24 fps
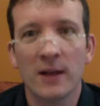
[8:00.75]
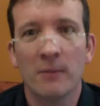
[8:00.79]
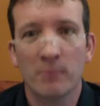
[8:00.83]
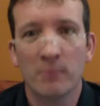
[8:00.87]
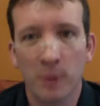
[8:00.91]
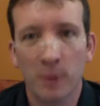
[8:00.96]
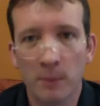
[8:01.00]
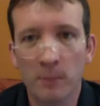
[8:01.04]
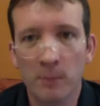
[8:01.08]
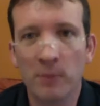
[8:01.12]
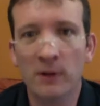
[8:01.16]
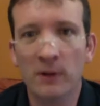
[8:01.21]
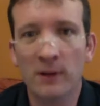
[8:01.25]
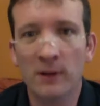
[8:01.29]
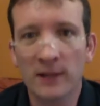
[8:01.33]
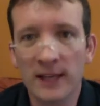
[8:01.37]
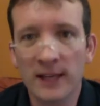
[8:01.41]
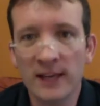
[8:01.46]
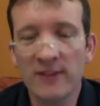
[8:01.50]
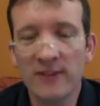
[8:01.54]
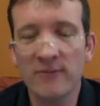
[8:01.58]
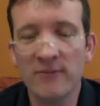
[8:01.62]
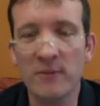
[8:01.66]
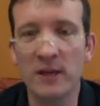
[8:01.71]
but
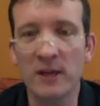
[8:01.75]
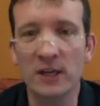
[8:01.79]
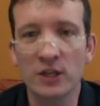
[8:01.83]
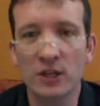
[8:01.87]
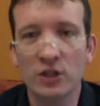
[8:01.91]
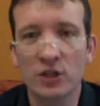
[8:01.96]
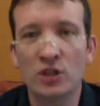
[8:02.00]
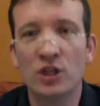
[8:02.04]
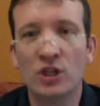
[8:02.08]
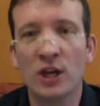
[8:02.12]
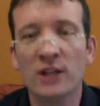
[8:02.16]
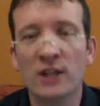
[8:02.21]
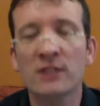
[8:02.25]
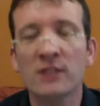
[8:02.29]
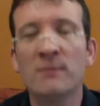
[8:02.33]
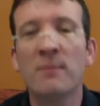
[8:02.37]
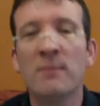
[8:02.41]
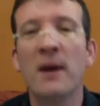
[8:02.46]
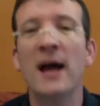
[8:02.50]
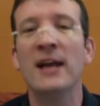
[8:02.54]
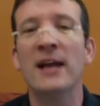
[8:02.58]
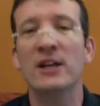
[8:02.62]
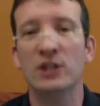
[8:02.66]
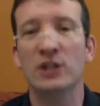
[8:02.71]
believe me, just
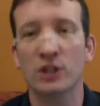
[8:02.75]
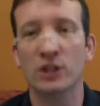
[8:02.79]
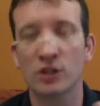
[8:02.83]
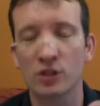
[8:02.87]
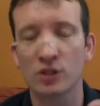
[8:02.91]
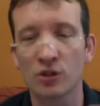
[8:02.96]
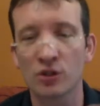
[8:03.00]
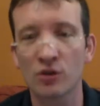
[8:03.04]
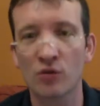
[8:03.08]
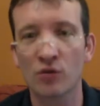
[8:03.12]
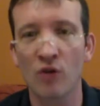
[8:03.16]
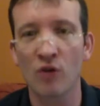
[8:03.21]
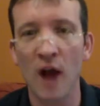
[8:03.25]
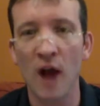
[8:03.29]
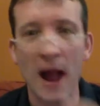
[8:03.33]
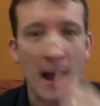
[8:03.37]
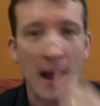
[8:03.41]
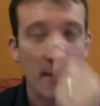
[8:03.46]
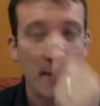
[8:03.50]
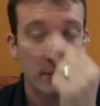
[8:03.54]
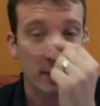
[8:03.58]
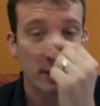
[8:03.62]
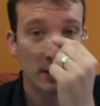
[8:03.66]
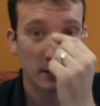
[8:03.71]
by
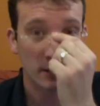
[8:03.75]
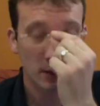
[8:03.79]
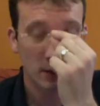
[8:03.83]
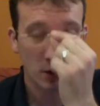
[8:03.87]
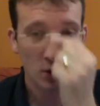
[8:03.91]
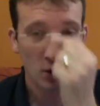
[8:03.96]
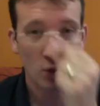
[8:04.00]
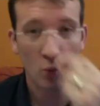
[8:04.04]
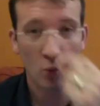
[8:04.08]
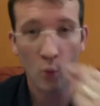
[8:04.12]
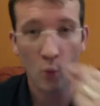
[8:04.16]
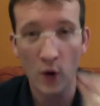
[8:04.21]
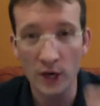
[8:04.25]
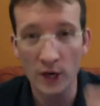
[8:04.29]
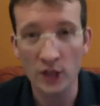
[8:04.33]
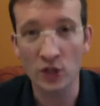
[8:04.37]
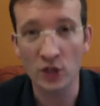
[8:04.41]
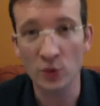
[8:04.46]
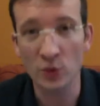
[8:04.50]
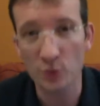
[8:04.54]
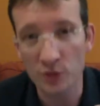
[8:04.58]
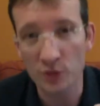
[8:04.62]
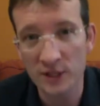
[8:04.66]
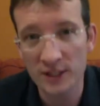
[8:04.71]
describing what
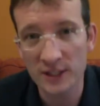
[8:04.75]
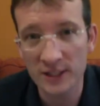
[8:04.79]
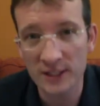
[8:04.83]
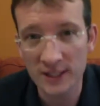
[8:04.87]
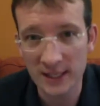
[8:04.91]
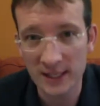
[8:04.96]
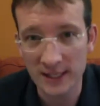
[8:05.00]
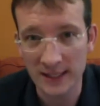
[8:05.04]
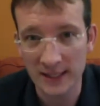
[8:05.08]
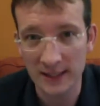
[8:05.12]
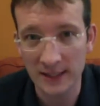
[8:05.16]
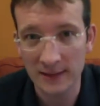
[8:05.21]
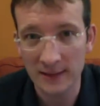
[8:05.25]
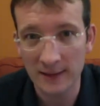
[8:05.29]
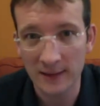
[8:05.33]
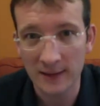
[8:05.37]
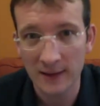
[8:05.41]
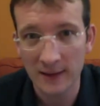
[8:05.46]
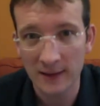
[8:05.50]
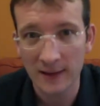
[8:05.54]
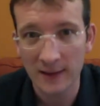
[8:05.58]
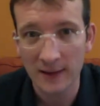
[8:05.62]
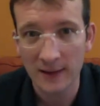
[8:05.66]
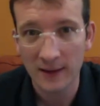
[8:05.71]
you see,
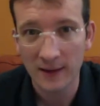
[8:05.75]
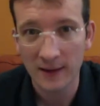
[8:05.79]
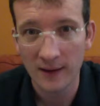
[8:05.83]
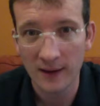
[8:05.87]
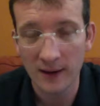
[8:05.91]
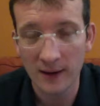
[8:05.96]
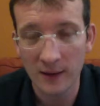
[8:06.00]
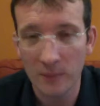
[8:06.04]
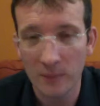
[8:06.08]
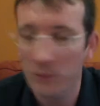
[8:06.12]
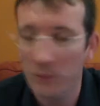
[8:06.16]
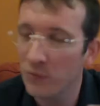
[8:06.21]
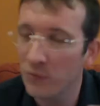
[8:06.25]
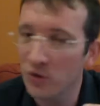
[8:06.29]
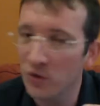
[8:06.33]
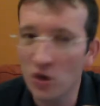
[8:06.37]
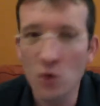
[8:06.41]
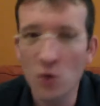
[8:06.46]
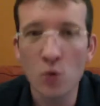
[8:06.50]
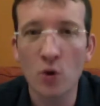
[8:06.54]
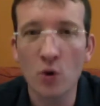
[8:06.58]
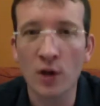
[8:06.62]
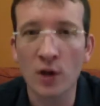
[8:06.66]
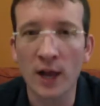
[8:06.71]

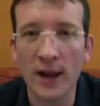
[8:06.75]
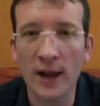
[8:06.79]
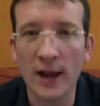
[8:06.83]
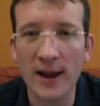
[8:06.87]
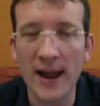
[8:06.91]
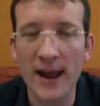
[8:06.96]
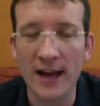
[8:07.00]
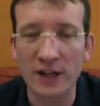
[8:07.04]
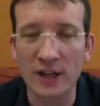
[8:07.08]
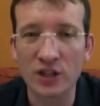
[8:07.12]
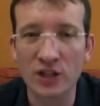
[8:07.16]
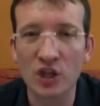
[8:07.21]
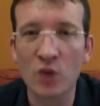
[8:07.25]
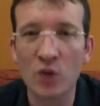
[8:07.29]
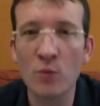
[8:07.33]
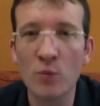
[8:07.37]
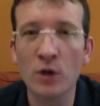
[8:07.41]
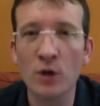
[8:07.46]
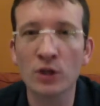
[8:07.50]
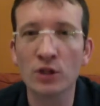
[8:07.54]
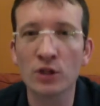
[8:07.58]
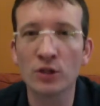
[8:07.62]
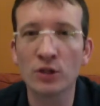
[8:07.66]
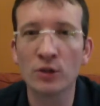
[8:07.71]
you will connect so
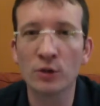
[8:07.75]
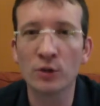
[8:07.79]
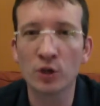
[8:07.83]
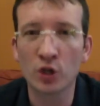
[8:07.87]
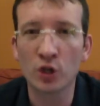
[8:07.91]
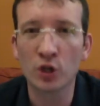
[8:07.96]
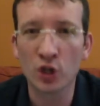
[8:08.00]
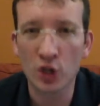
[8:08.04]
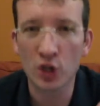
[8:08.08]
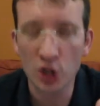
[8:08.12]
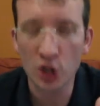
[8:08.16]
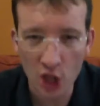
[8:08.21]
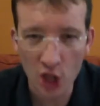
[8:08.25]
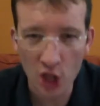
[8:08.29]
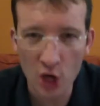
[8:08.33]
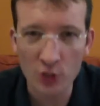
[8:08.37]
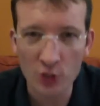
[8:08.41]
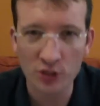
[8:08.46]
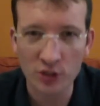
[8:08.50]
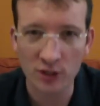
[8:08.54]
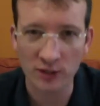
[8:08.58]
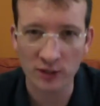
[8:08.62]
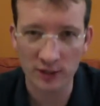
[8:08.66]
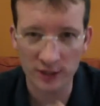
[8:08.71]
much
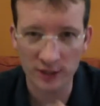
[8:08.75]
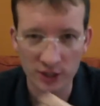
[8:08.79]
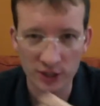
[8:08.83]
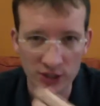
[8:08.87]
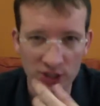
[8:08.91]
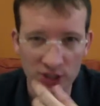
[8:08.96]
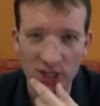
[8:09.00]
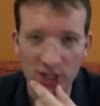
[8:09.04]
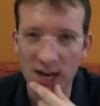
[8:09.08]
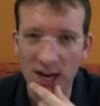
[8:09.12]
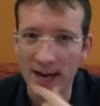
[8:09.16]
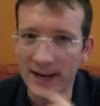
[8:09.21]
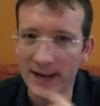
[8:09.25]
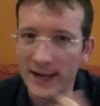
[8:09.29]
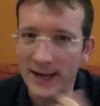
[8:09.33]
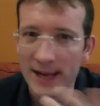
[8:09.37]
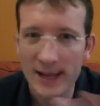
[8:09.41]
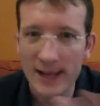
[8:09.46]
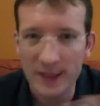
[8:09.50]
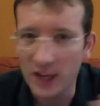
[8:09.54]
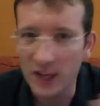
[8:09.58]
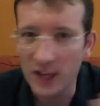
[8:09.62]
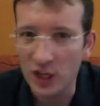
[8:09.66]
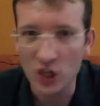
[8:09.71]
closer to your son
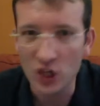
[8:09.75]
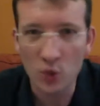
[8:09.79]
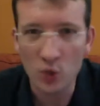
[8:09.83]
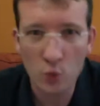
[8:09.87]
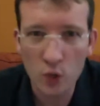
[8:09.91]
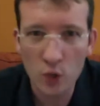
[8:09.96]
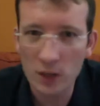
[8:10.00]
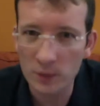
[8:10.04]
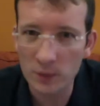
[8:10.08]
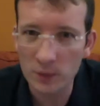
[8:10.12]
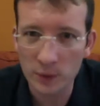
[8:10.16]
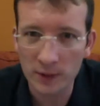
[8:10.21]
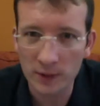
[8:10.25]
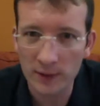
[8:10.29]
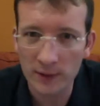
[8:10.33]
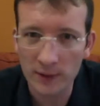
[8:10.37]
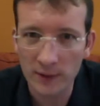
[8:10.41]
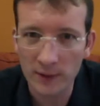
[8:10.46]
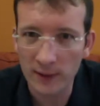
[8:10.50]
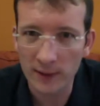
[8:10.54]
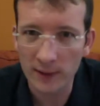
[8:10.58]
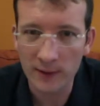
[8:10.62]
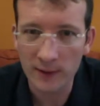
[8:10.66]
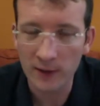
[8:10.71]
than you would with
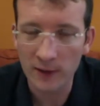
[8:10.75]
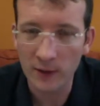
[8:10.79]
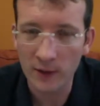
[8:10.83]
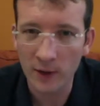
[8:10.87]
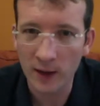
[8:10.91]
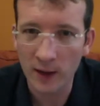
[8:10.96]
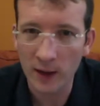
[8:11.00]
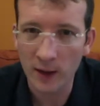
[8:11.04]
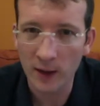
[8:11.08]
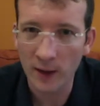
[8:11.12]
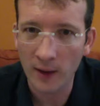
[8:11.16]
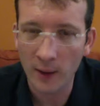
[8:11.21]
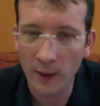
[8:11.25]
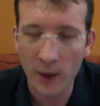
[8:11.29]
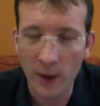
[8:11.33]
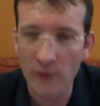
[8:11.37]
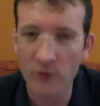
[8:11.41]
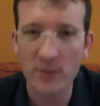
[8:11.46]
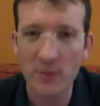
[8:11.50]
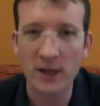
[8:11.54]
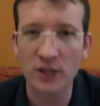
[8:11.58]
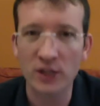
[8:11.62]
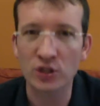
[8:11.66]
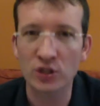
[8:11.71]

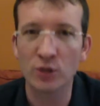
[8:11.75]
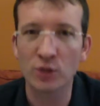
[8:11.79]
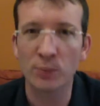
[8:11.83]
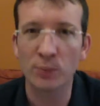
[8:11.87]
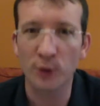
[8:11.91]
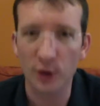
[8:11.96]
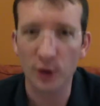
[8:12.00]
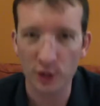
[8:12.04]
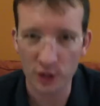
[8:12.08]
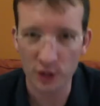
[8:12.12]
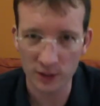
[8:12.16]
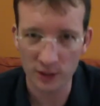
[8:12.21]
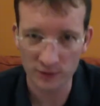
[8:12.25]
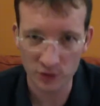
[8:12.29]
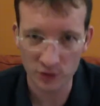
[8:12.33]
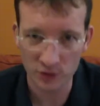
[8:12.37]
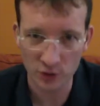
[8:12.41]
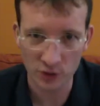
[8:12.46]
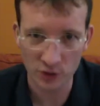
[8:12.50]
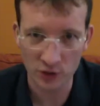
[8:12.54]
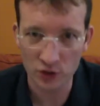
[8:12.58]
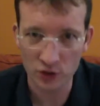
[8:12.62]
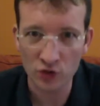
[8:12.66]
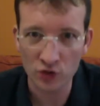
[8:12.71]
however many superlatives you
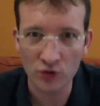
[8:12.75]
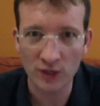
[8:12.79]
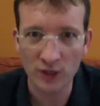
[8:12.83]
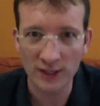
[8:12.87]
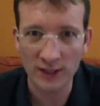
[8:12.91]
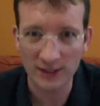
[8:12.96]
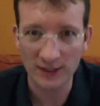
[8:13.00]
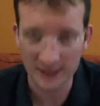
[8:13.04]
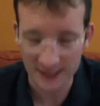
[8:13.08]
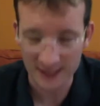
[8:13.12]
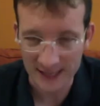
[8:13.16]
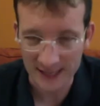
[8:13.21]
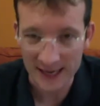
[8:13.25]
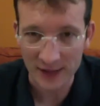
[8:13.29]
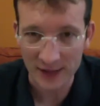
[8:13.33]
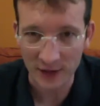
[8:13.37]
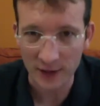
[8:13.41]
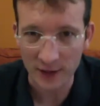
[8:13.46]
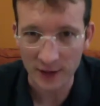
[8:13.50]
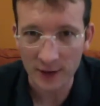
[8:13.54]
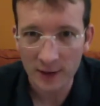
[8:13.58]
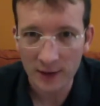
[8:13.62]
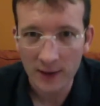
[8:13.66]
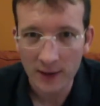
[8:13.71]
can string
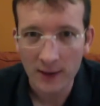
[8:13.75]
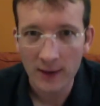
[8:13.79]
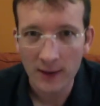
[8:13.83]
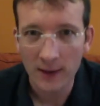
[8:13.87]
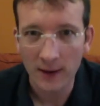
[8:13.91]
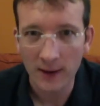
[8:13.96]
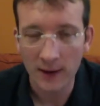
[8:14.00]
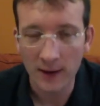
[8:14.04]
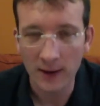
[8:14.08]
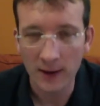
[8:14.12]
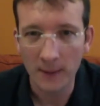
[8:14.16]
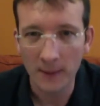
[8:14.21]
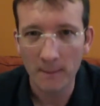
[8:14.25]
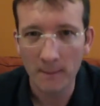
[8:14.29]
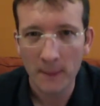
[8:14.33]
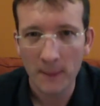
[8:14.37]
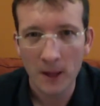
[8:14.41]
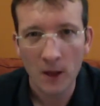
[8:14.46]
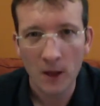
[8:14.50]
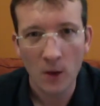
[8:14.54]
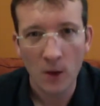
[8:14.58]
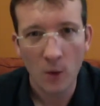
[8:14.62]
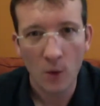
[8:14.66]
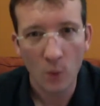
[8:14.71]
together.
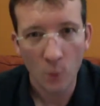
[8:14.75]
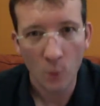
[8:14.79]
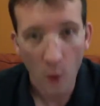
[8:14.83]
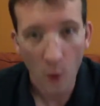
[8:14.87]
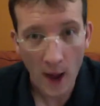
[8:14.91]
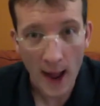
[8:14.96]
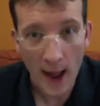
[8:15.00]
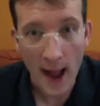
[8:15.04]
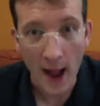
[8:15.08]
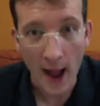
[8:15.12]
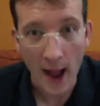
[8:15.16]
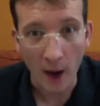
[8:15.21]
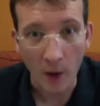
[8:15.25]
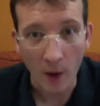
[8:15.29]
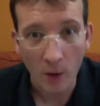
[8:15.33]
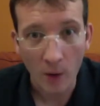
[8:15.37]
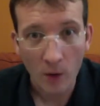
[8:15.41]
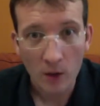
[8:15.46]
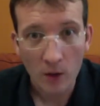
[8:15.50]
Wow,